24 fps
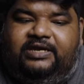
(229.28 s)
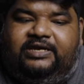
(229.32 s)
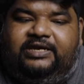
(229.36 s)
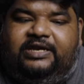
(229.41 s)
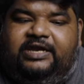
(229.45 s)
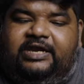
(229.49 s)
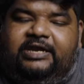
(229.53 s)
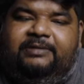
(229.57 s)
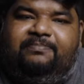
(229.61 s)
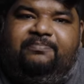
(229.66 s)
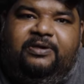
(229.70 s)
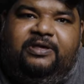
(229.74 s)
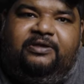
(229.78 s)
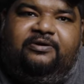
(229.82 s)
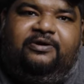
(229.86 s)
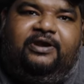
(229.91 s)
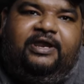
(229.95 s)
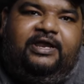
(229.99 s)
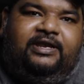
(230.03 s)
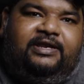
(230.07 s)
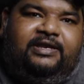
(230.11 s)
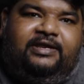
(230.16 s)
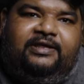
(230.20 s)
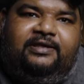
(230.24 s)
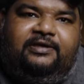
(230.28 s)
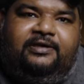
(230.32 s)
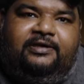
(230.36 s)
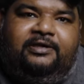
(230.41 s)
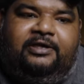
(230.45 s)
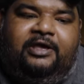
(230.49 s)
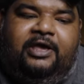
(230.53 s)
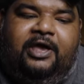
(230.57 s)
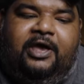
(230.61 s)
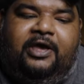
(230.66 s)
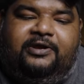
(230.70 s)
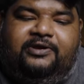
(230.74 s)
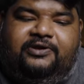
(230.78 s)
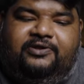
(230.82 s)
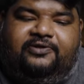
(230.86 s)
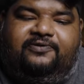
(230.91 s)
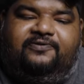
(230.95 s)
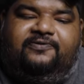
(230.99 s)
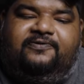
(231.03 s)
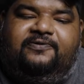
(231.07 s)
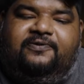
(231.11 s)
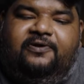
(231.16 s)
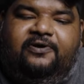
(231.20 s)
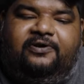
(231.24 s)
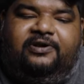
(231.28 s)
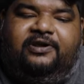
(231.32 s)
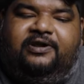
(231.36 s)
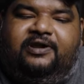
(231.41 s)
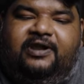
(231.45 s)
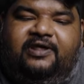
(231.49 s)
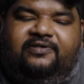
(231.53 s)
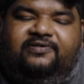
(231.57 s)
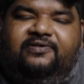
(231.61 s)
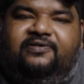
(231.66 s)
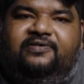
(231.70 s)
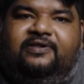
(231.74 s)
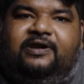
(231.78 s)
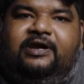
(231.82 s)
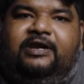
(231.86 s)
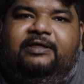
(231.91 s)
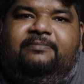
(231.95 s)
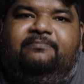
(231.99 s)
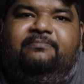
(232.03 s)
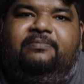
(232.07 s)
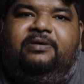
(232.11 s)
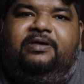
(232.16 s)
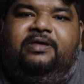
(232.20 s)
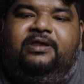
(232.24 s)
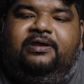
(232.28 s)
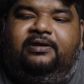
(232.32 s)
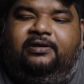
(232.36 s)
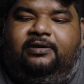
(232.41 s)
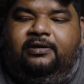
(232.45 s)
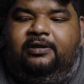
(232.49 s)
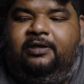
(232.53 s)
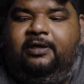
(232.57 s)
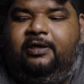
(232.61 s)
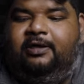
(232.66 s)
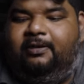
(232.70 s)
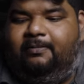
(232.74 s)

TDP rating does not necessarily mean